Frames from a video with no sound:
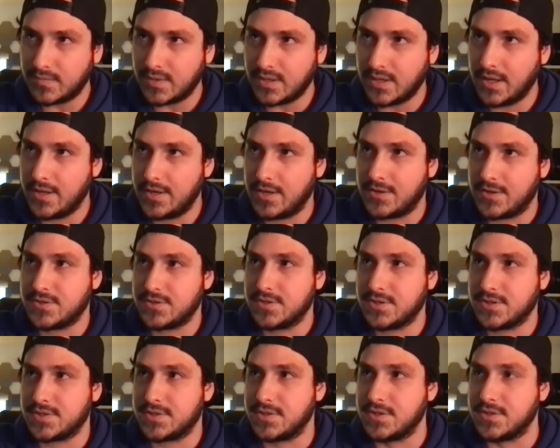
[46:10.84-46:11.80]
and also
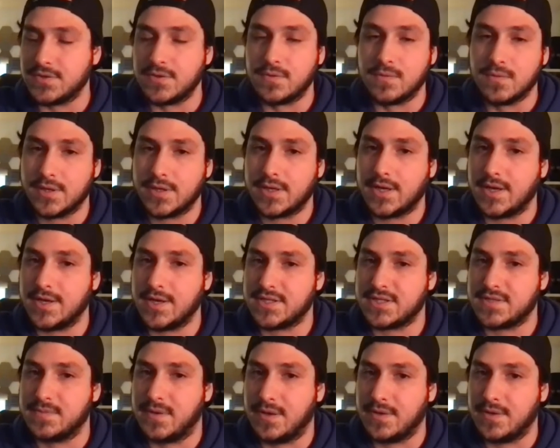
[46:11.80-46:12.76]
just to do work
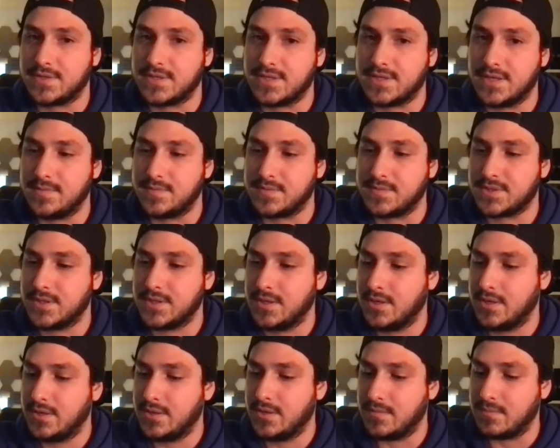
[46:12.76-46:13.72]
against smaller teams.
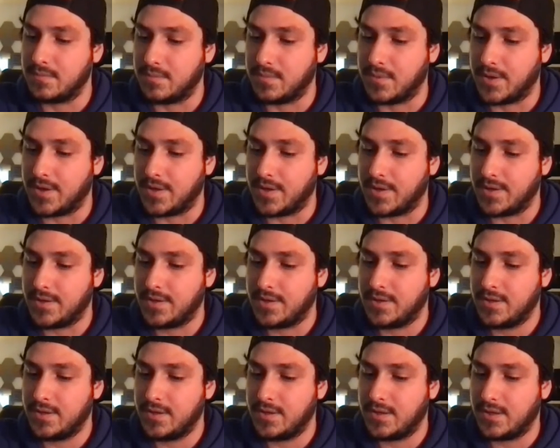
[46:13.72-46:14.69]
But
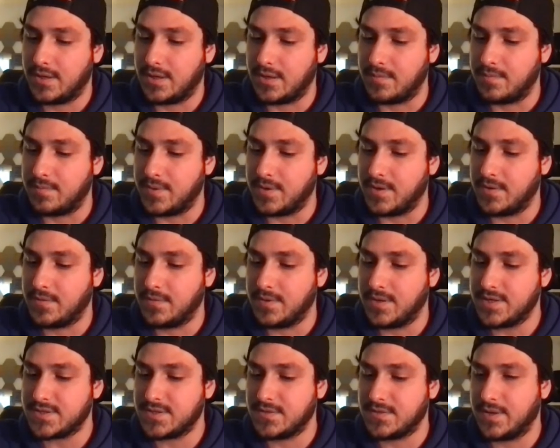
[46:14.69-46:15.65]
a big
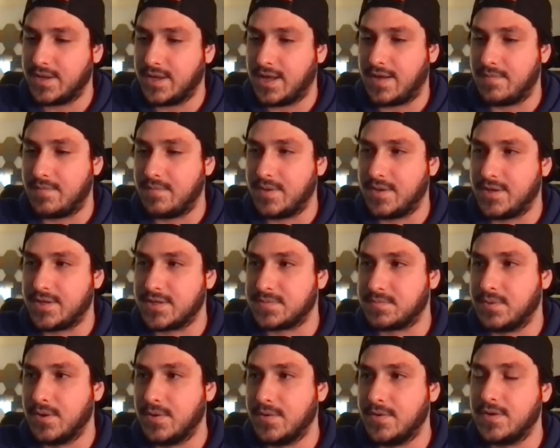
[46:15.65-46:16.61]
reason we haven't been as
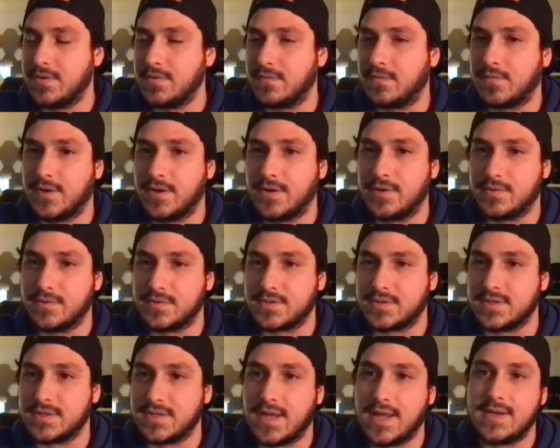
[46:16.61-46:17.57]
potent in the front court is
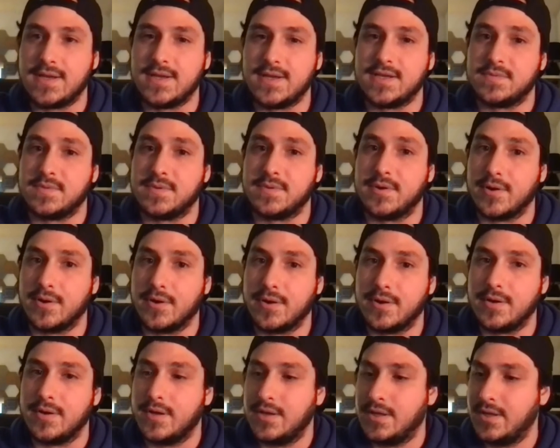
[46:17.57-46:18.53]
because AD has been
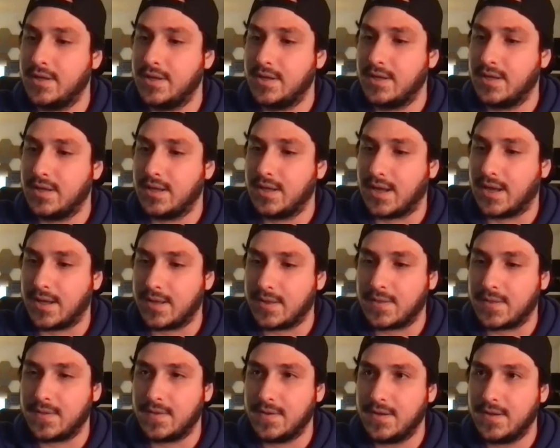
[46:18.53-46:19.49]
hurt. I
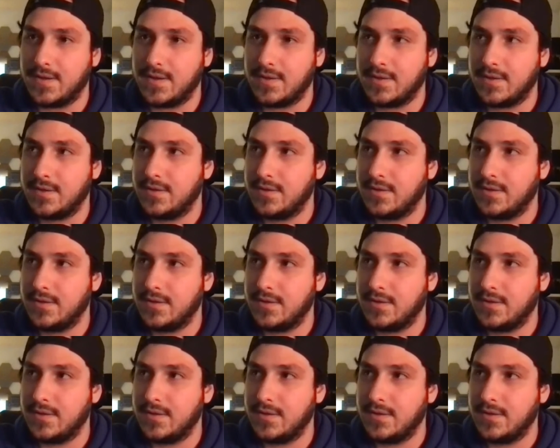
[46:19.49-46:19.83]
think